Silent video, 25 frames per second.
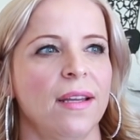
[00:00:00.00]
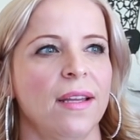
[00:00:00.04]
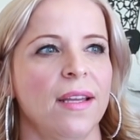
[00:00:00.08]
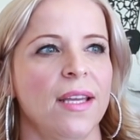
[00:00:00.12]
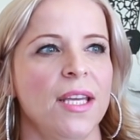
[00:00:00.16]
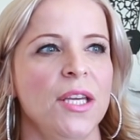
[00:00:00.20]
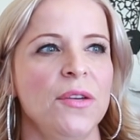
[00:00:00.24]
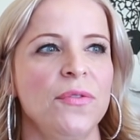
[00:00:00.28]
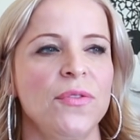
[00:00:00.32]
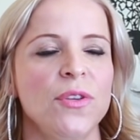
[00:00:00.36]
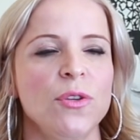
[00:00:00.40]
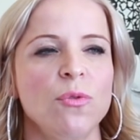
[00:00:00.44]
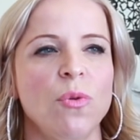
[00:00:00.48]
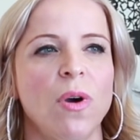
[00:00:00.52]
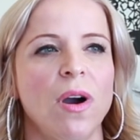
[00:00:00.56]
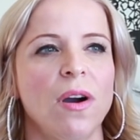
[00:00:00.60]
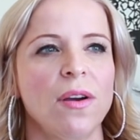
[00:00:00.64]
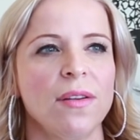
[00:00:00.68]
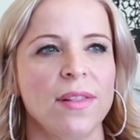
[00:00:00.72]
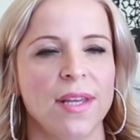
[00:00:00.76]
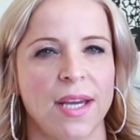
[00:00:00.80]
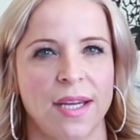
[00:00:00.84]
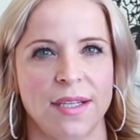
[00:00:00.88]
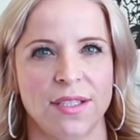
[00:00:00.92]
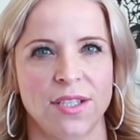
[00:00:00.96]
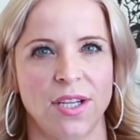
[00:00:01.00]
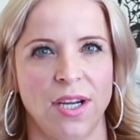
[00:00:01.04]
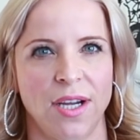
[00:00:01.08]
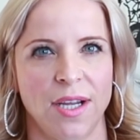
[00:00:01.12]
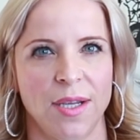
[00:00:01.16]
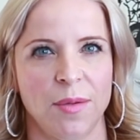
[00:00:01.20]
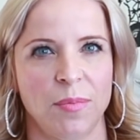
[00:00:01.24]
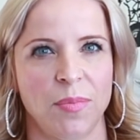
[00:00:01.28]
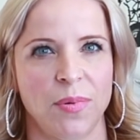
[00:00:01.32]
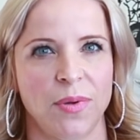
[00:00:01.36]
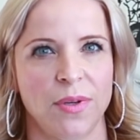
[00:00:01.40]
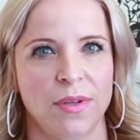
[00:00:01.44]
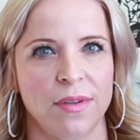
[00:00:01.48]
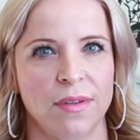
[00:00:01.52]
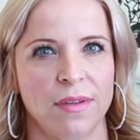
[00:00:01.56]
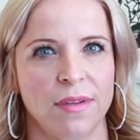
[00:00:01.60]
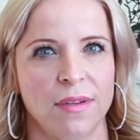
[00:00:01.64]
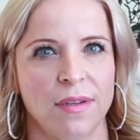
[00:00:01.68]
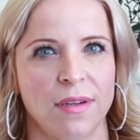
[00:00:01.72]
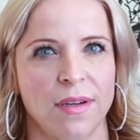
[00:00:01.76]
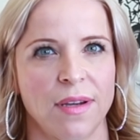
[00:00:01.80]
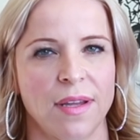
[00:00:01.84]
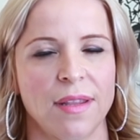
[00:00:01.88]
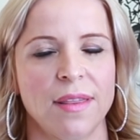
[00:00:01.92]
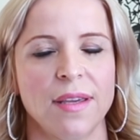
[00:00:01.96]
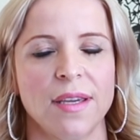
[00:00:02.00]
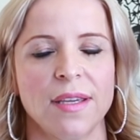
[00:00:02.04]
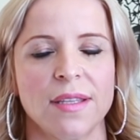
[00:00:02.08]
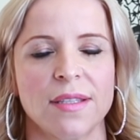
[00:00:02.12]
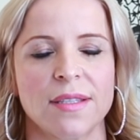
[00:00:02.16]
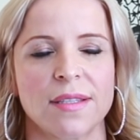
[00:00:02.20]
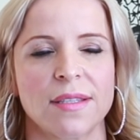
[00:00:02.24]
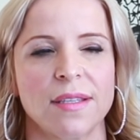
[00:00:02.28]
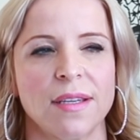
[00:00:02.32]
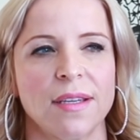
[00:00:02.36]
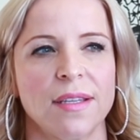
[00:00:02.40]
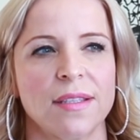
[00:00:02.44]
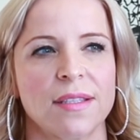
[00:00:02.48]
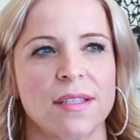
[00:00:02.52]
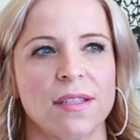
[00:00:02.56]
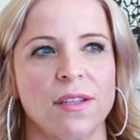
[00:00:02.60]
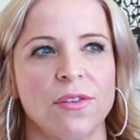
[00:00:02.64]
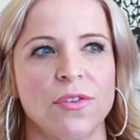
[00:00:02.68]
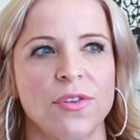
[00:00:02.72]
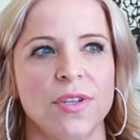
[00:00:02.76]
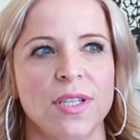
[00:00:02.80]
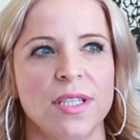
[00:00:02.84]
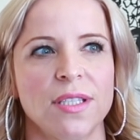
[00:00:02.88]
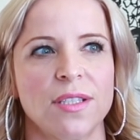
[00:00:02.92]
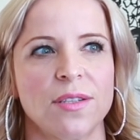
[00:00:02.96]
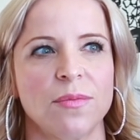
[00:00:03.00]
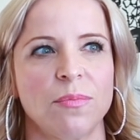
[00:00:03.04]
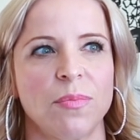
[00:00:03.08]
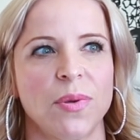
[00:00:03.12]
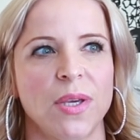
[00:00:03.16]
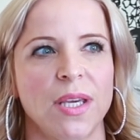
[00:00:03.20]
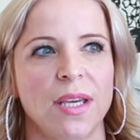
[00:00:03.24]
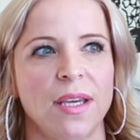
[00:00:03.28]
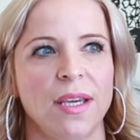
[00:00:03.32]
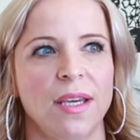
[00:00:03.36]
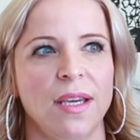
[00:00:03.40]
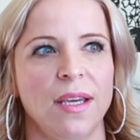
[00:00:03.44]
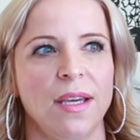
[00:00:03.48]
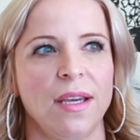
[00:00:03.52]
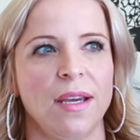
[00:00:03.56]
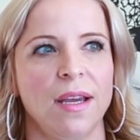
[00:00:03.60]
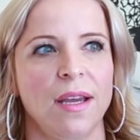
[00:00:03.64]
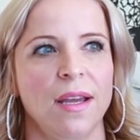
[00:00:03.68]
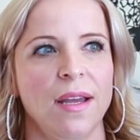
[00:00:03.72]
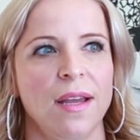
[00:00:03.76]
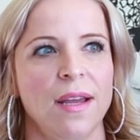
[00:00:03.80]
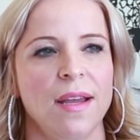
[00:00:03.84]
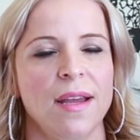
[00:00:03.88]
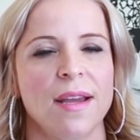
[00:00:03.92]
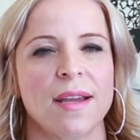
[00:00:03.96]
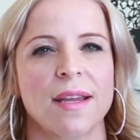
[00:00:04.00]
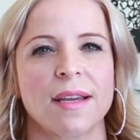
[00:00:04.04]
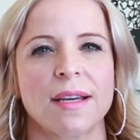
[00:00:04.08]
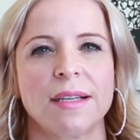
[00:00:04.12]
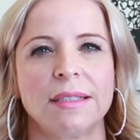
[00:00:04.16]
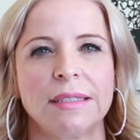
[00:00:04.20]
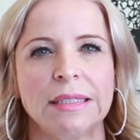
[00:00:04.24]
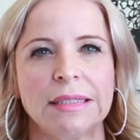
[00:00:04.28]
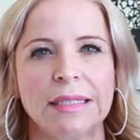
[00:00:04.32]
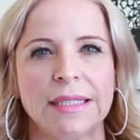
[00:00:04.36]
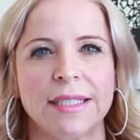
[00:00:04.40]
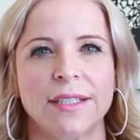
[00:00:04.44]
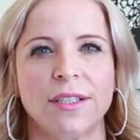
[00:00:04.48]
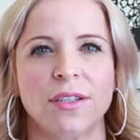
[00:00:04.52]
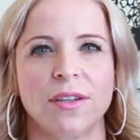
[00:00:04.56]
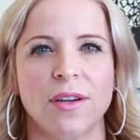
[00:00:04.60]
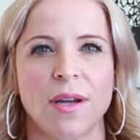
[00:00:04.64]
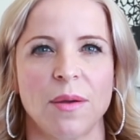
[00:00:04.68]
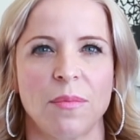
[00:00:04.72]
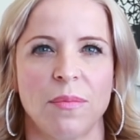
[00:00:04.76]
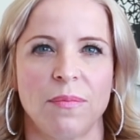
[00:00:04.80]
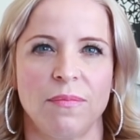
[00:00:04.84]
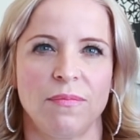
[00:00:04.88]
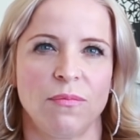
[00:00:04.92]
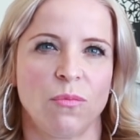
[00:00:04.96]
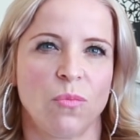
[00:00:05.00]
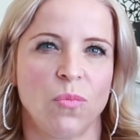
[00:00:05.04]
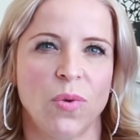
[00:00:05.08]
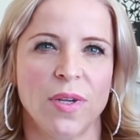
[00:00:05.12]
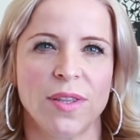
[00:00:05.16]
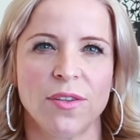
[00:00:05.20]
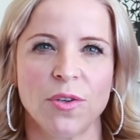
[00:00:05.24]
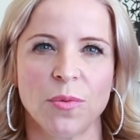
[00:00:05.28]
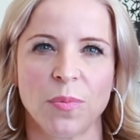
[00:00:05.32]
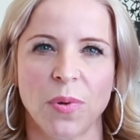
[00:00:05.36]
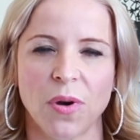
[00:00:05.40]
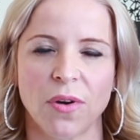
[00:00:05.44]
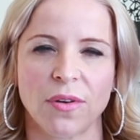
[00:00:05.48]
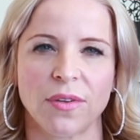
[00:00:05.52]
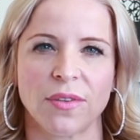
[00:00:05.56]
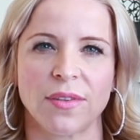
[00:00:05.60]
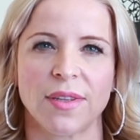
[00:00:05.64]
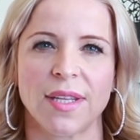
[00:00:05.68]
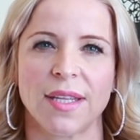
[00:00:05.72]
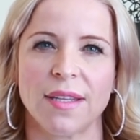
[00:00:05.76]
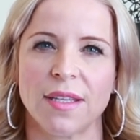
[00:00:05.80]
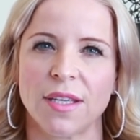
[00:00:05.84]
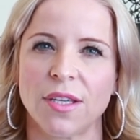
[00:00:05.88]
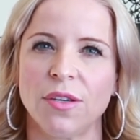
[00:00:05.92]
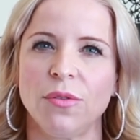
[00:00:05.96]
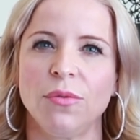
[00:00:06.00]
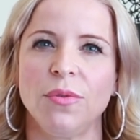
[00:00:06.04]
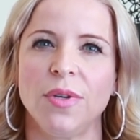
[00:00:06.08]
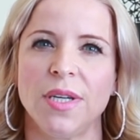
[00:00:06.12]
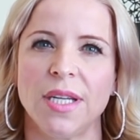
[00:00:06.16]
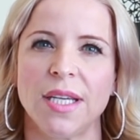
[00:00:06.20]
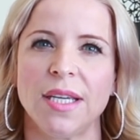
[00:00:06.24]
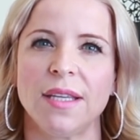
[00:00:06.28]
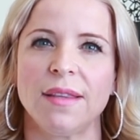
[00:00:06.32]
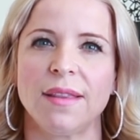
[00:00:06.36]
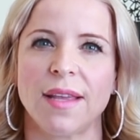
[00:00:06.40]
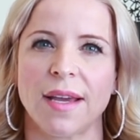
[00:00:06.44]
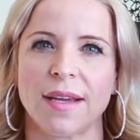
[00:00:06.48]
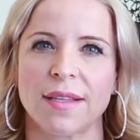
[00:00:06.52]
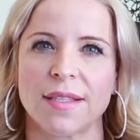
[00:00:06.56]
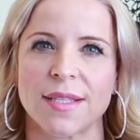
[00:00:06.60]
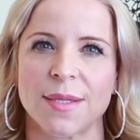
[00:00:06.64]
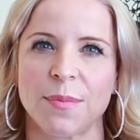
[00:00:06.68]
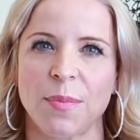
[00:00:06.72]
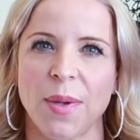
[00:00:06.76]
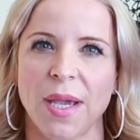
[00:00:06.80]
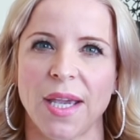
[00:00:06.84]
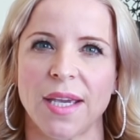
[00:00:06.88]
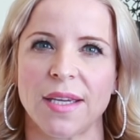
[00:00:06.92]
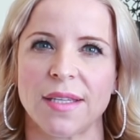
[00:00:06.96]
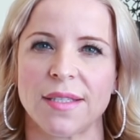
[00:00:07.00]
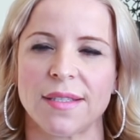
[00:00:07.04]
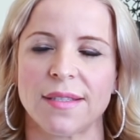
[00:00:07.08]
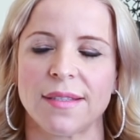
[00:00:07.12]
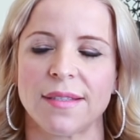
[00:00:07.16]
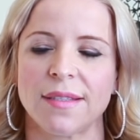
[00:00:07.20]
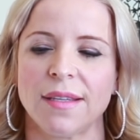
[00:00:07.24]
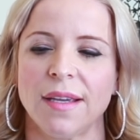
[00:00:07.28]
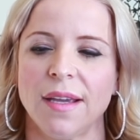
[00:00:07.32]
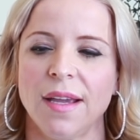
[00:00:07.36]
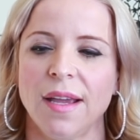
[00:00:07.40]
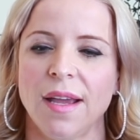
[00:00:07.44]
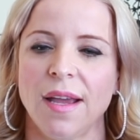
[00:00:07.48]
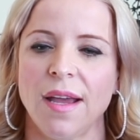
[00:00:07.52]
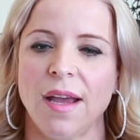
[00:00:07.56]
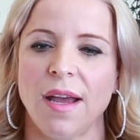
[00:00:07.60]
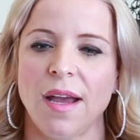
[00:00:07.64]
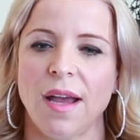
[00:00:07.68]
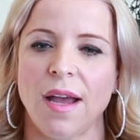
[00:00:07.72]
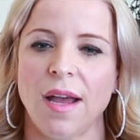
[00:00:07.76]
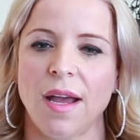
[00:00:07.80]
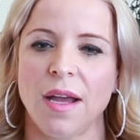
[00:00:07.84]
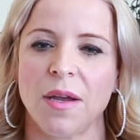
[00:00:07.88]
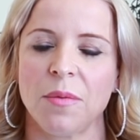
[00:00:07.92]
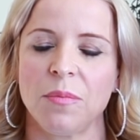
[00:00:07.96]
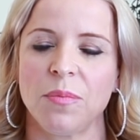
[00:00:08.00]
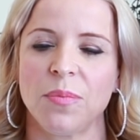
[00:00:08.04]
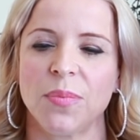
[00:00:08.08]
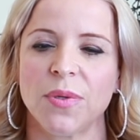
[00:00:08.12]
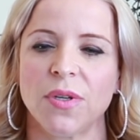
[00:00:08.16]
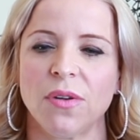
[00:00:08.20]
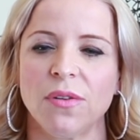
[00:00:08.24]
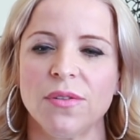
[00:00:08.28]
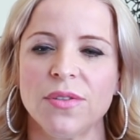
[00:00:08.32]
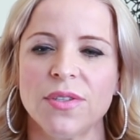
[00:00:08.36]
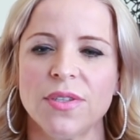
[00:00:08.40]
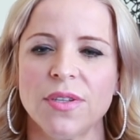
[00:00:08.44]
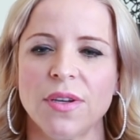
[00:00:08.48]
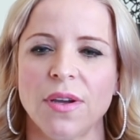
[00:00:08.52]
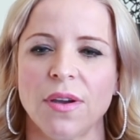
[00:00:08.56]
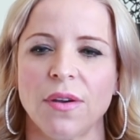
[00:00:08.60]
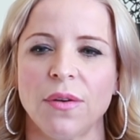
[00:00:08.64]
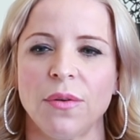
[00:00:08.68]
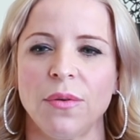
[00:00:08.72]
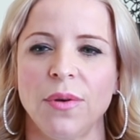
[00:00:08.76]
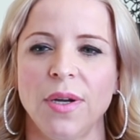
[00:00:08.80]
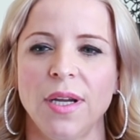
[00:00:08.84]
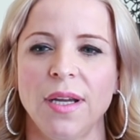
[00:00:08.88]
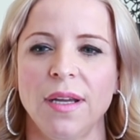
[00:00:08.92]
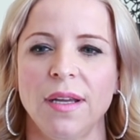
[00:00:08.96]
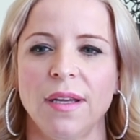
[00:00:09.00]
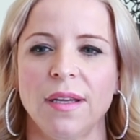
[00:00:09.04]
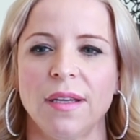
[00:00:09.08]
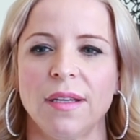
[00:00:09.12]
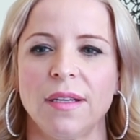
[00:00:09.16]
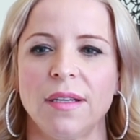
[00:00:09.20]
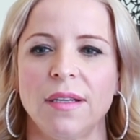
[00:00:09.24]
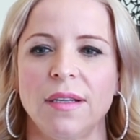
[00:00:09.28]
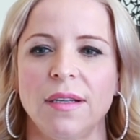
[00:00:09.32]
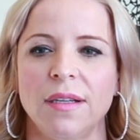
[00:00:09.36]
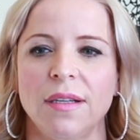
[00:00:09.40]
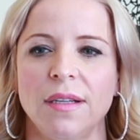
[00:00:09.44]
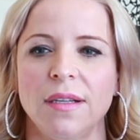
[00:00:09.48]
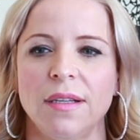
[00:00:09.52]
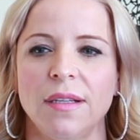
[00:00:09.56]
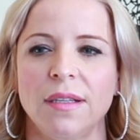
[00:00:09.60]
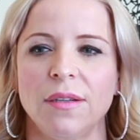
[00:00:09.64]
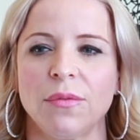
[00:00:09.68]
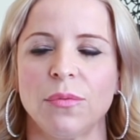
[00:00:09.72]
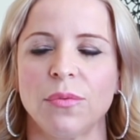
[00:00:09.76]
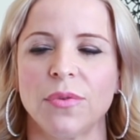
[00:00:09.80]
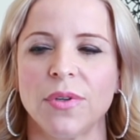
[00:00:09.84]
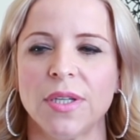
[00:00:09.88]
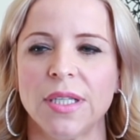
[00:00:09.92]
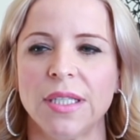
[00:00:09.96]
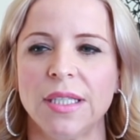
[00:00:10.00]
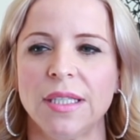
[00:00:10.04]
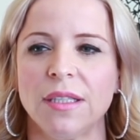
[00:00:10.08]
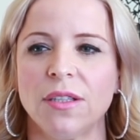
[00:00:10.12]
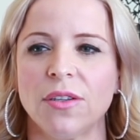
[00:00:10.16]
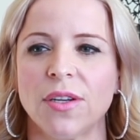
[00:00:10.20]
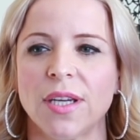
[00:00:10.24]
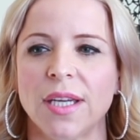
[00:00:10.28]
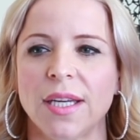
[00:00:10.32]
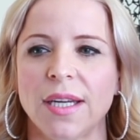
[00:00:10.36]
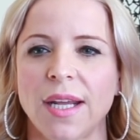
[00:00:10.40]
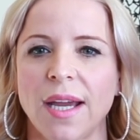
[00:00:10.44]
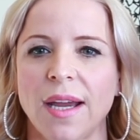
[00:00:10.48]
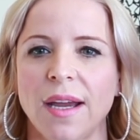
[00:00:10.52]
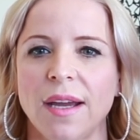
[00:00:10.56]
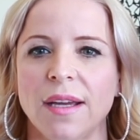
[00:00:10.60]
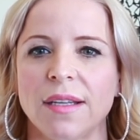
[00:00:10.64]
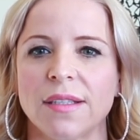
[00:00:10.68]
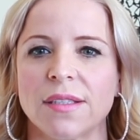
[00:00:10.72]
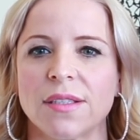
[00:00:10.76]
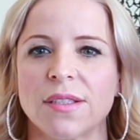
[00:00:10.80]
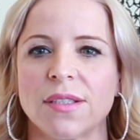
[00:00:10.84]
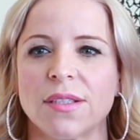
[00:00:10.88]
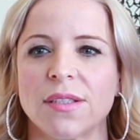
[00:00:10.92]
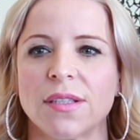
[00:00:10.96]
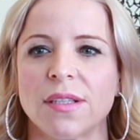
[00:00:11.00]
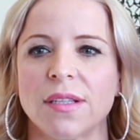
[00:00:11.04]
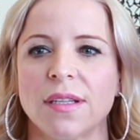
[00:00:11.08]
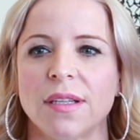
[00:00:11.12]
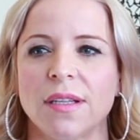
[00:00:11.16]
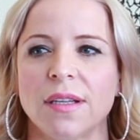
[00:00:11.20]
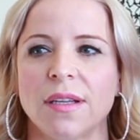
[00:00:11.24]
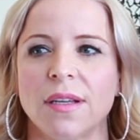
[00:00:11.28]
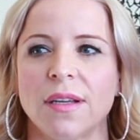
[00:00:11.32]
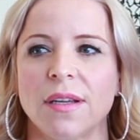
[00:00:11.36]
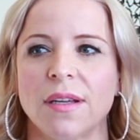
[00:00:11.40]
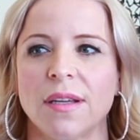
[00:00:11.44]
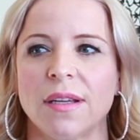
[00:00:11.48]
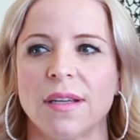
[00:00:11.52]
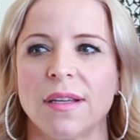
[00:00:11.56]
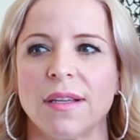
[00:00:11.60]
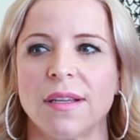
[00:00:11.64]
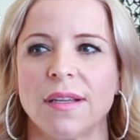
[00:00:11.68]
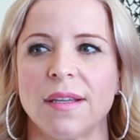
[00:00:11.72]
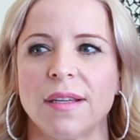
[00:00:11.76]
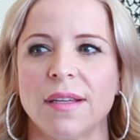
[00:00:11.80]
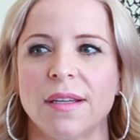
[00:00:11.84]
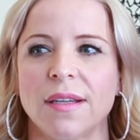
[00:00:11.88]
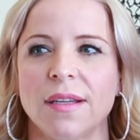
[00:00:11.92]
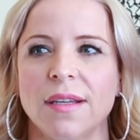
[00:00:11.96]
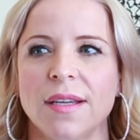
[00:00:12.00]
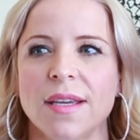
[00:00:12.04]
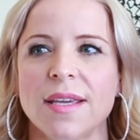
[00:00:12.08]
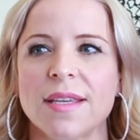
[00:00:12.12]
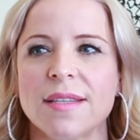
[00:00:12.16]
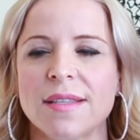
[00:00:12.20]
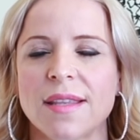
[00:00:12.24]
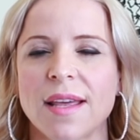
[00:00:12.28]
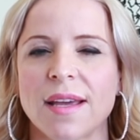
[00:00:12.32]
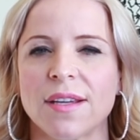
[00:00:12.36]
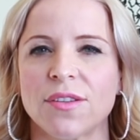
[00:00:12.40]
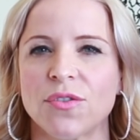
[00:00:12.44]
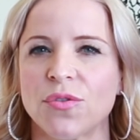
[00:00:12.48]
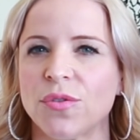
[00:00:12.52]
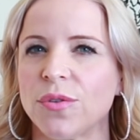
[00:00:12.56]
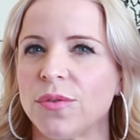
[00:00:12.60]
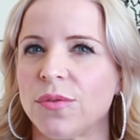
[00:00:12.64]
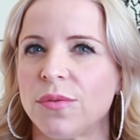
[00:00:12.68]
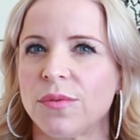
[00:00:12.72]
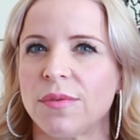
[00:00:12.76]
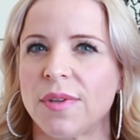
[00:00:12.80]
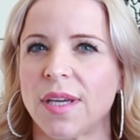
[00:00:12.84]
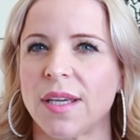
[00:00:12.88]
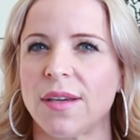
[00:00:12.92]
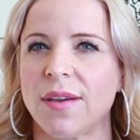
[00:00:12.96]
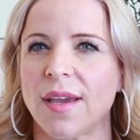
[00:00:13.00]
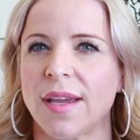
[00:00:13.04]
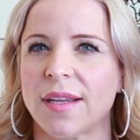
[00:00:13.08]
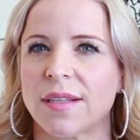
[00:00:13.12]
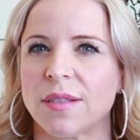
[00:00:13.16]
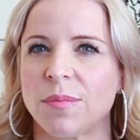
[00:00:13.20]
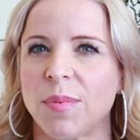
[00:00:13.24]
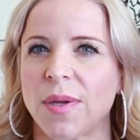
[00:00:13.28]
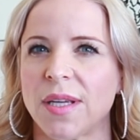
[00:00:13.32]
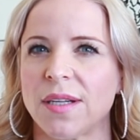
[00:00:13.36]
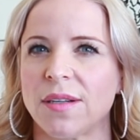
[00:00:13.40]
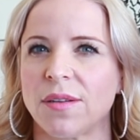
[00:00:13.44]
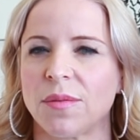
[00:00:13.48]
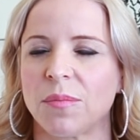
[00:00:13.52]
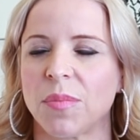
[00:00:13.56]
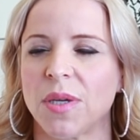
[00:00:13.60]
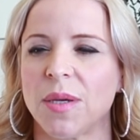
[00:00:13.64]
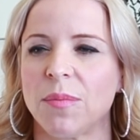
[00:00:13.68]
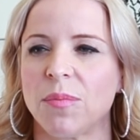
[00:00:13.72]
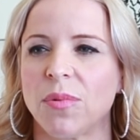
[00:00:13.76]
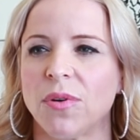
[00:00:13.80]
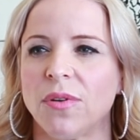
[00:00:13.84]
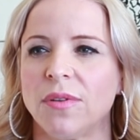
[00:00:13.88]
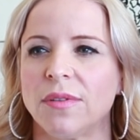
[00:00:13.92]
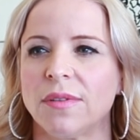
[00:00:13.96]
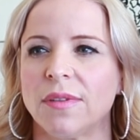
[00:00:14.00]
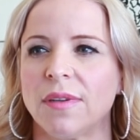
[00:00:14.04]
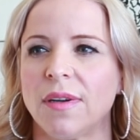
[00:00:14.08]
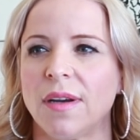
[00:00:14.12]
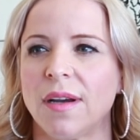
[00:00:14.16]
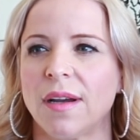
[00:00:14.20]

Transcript: if you are that type, I think it's learning to be clear with your partner that you need that space, but also really looking at, is that true that you can't depend on people?